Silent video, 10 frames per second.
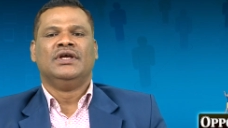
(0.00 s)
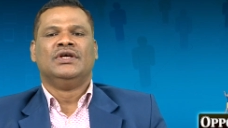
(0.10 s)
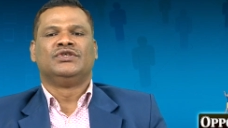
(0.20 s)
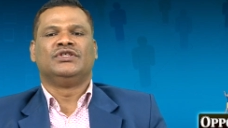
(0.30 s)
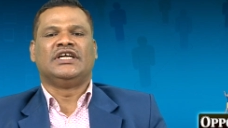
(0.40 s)

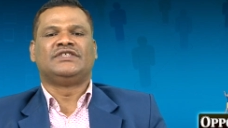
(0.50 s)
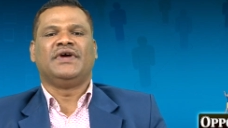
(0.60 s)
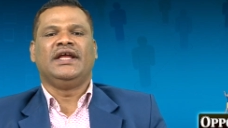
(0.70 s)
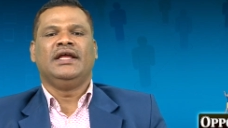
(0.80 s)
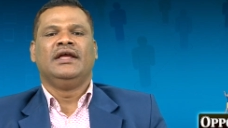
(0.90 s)
So, that is
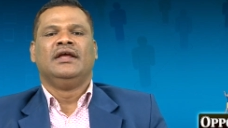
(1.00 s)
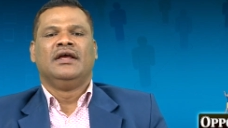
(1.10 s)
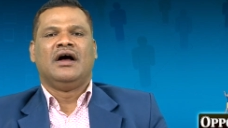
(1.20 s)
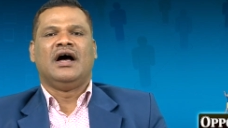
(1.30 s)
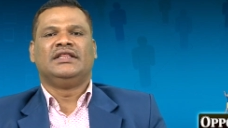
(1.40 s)
why
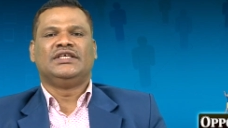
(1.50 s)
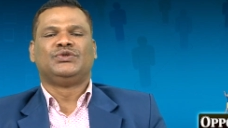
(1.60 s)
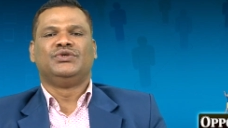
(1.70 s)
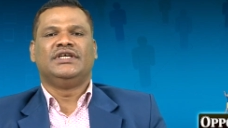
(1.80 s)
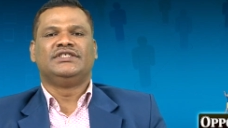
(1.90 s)
all the
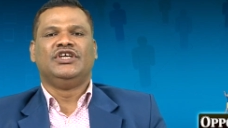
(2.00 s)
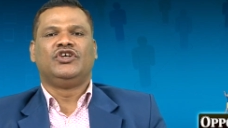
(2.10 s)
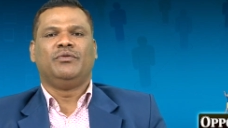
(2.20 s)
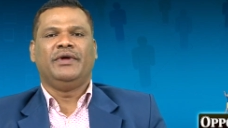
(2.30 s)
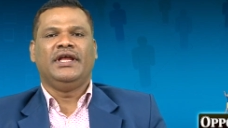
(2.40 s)
students need
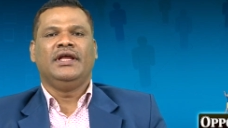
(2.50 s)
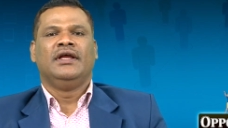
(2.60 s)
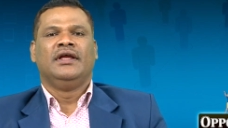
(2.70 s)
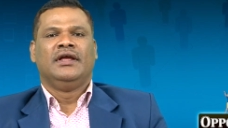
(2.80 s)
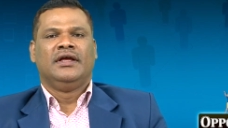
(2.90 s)
to be
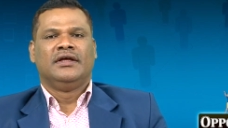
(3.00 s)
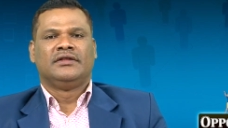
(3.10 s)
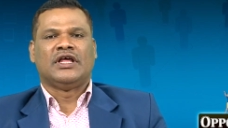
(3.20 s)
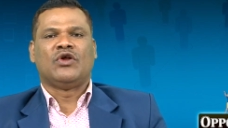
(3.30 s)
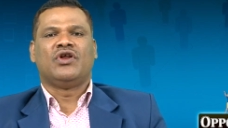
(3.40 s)

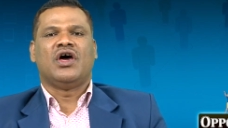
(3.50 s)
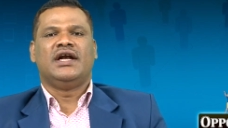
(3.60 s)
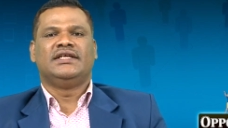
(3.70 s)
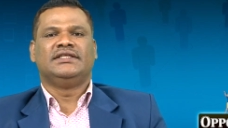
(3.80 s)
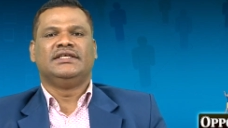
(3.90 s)
thorough
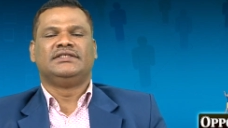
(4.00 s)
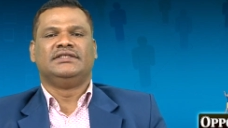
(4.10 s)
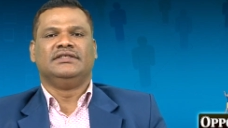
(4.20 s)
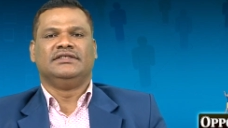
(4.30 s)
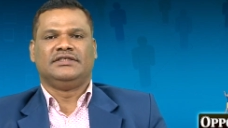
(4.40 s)
knowledge on this
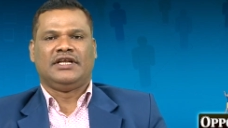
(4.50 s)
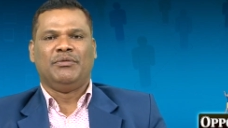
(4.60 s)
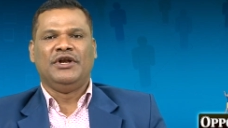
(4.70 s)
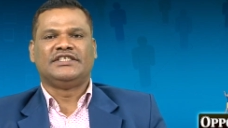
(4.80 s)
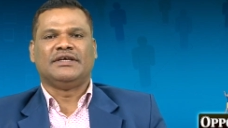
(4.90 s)

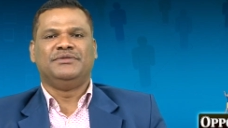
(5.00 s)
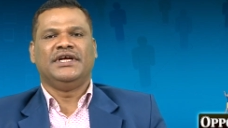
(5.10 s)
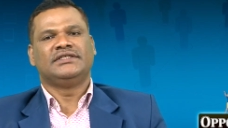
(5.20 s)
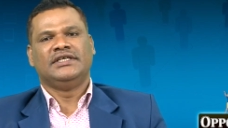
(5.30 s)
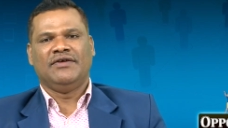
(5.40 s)
triple
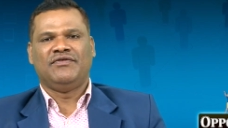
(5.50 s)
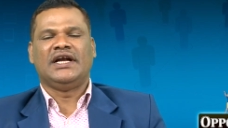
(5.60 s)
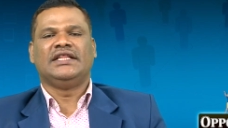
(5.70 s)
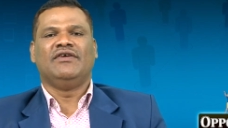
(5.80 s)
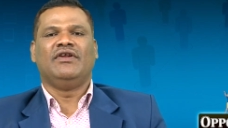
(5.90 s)
subjects,
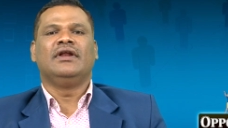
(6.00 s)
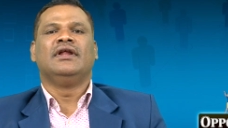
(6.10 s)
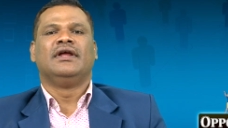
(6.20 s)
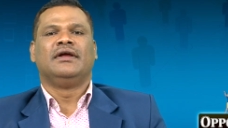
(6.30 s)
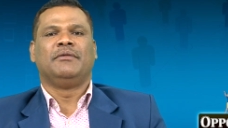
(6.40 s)
definitely they will
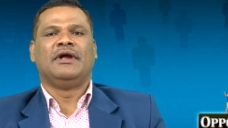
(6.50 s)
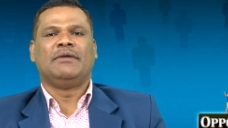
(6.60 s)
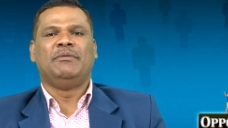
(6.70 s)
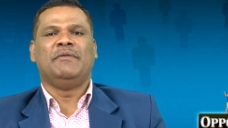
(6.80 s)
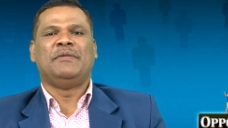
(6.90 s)

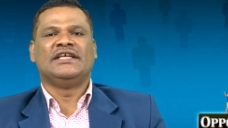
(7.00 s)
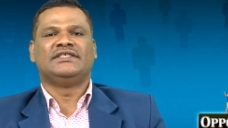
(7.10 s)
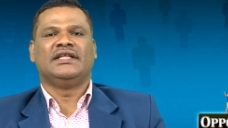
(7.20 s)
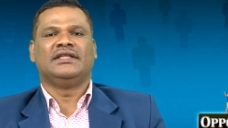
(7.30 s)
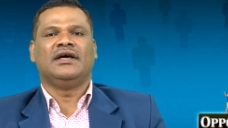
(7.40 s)
get be placed
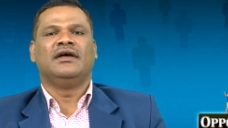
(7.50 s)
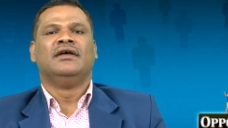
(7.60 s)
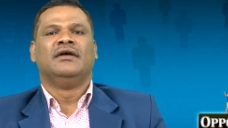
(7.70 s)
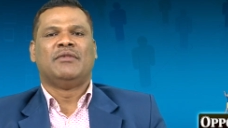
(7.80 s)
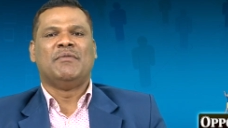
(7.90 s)
on the
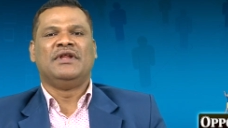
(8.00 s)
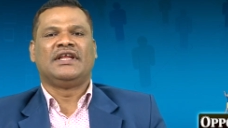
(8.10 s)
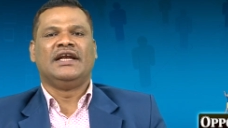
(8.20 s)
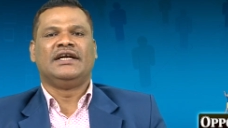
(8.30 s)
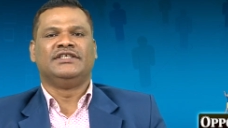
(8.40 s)
public
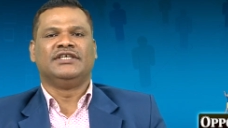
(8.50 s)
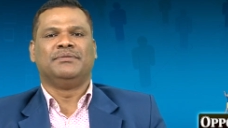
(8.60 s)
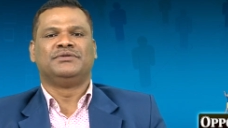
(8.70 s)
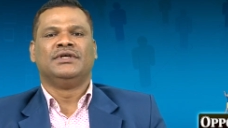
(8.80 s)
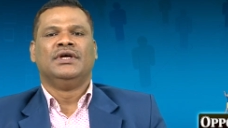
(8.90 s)
related jobs.